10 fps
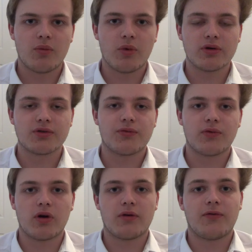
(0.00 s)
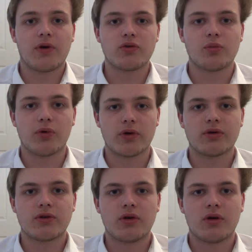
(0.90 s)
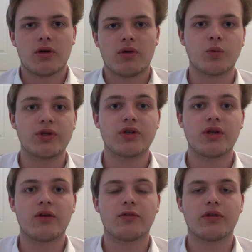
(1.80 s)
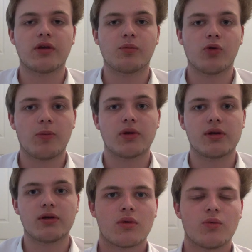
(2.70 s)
whereas for our final product, we did everything properly.